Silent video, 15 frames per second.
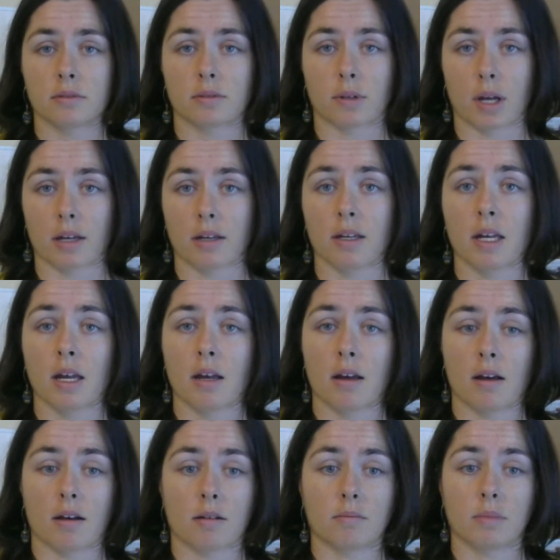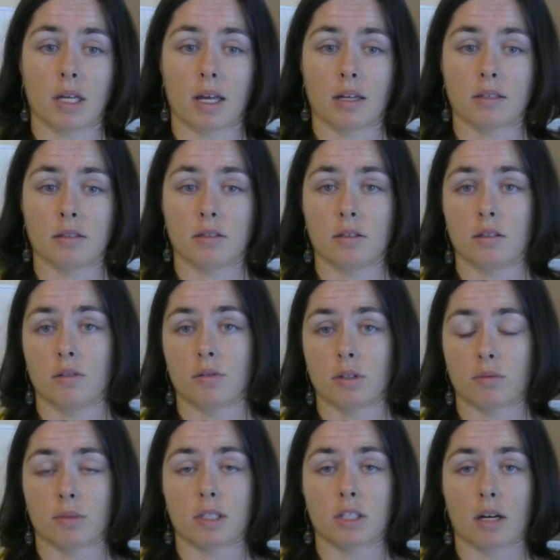Okay. And you
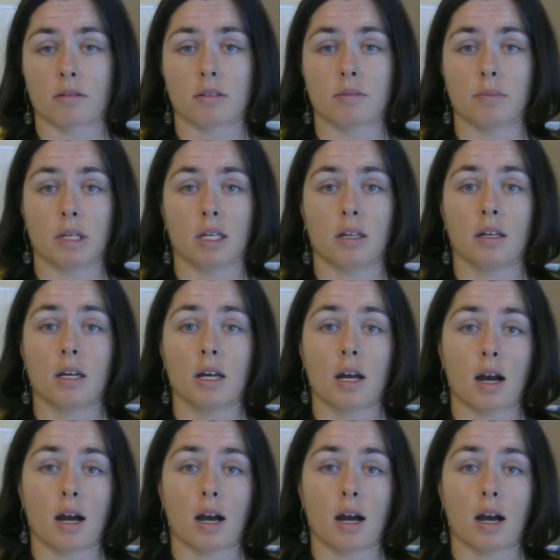can reach out to me.